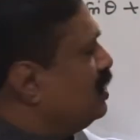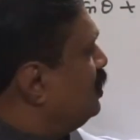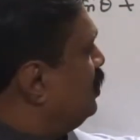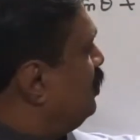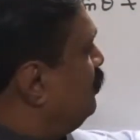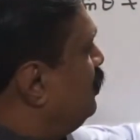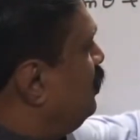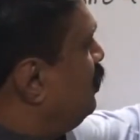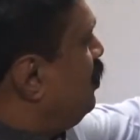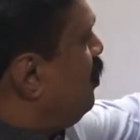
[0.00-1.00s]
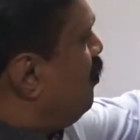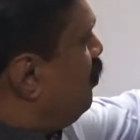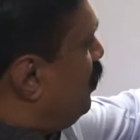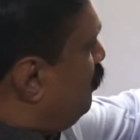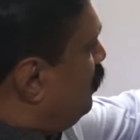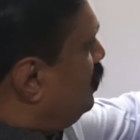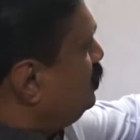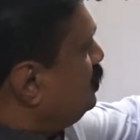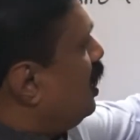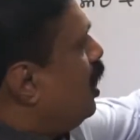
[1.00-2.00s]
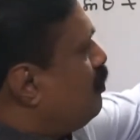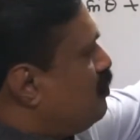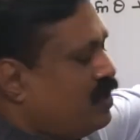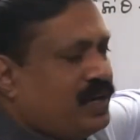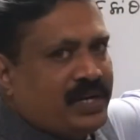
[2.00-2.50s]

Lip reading: Therefore, the force upward